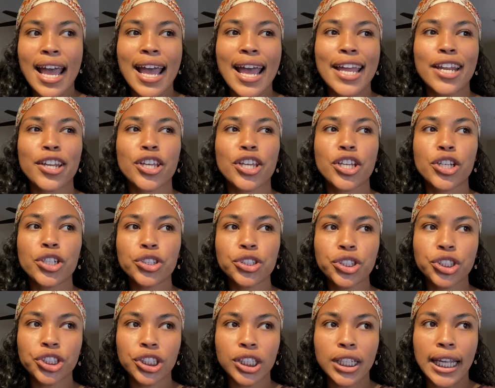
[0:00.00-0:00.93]
and
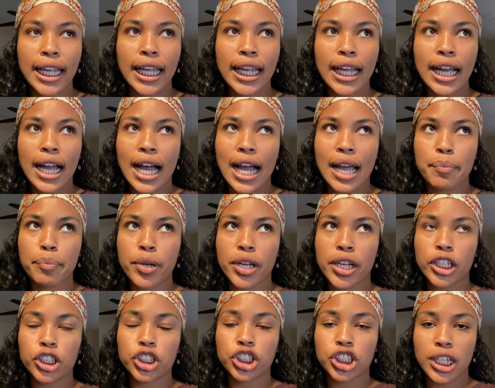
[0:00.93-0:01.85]
usually I
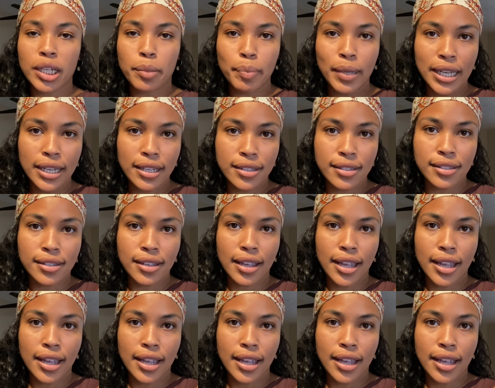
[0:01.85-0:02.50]
put chickpeas